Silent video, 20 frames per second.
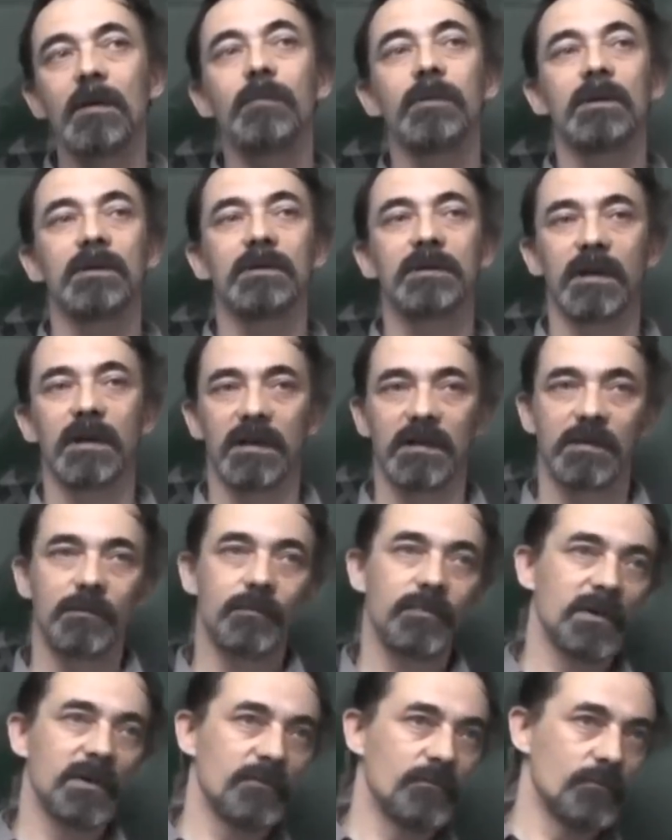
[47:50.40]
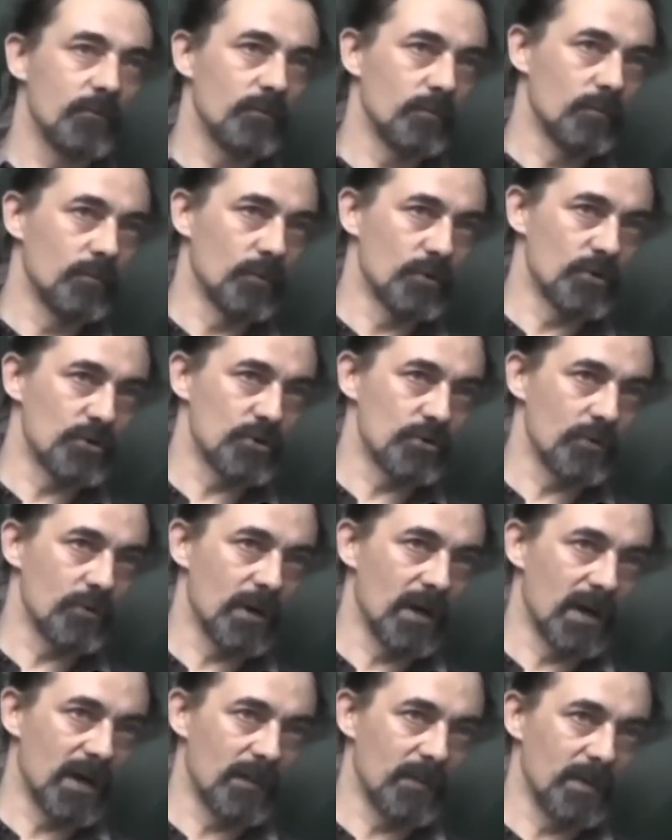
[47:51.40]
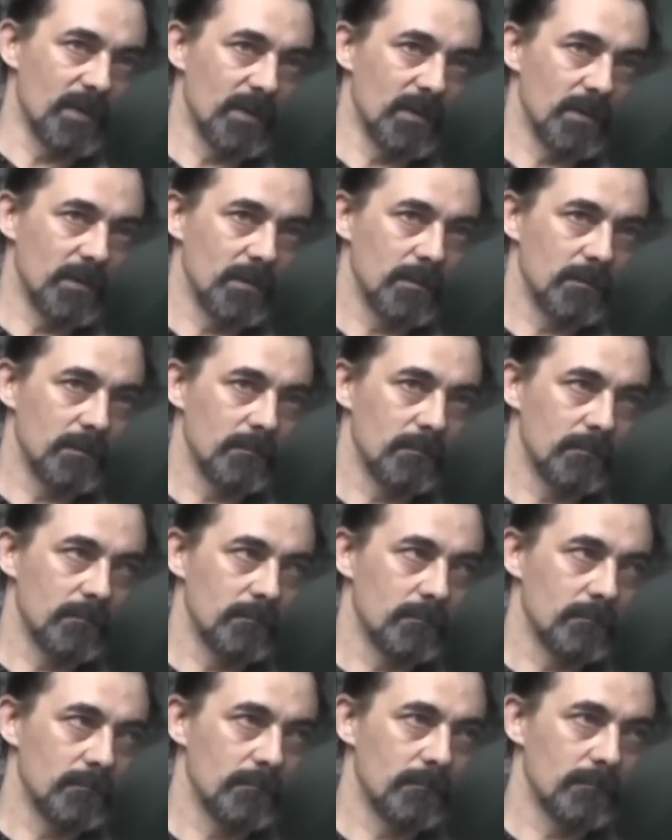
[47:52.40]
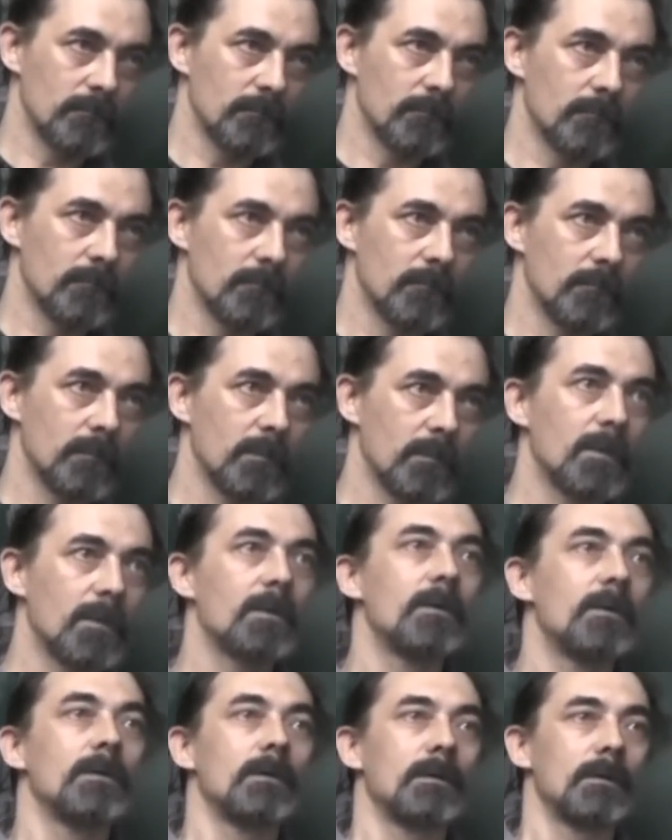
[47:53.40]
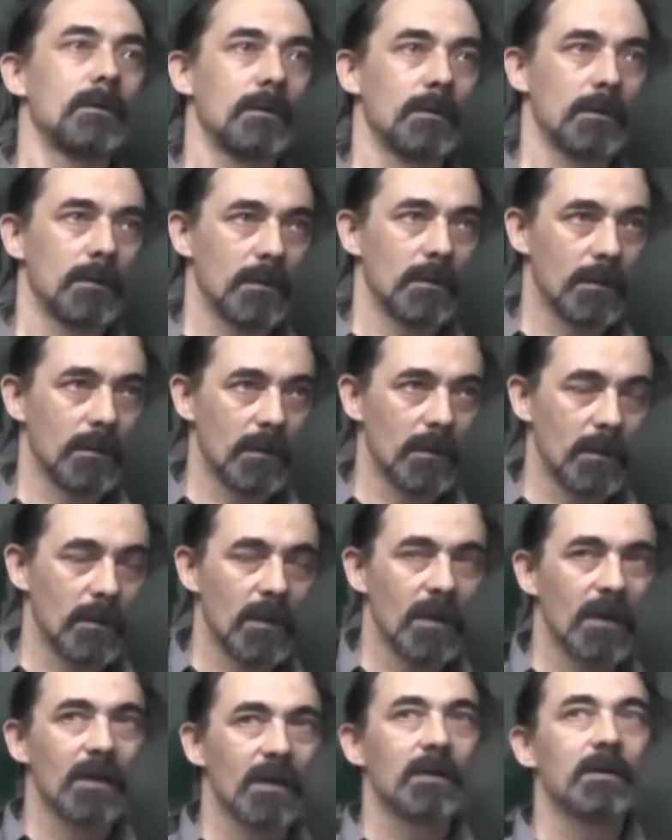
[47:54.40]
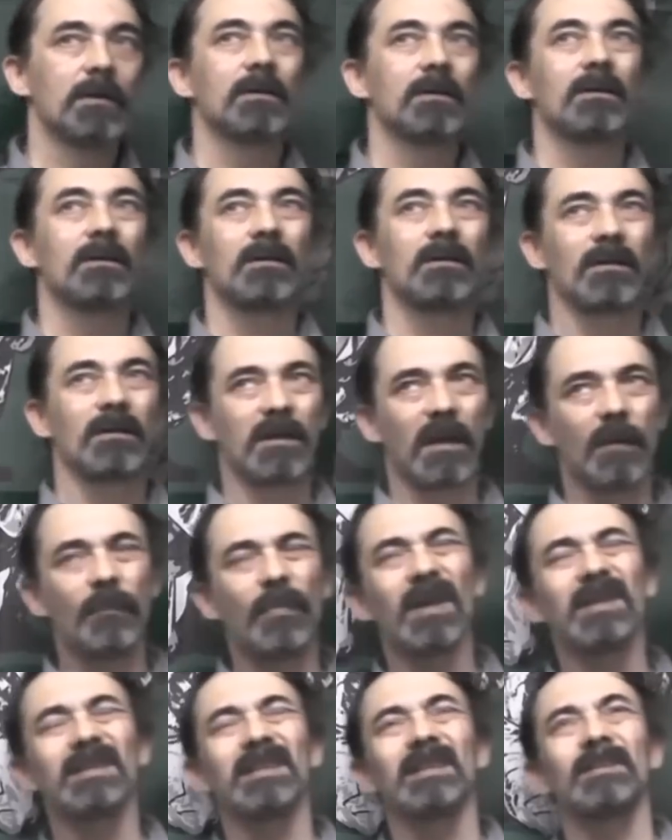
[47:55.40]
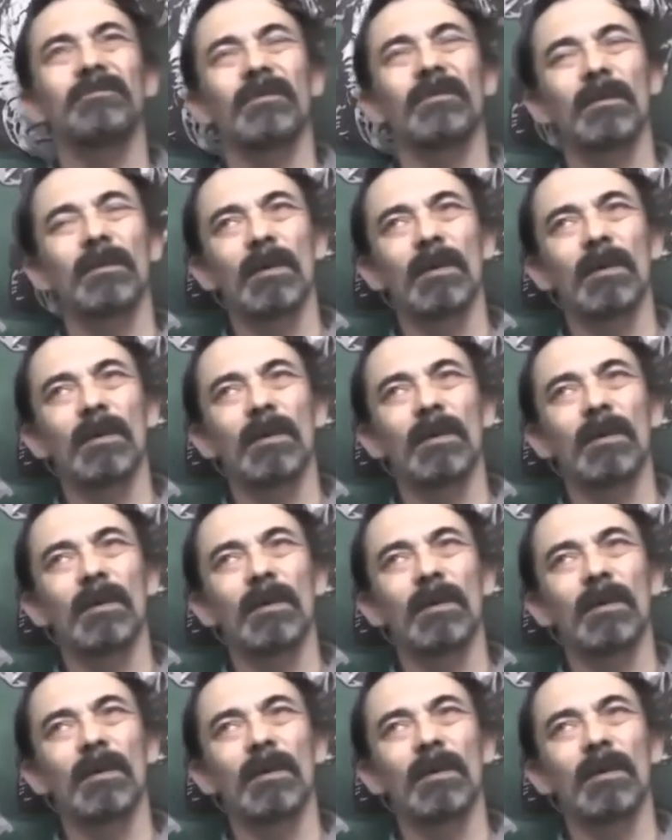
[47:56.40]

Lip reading: because militia doesn't have the firepower of the army, and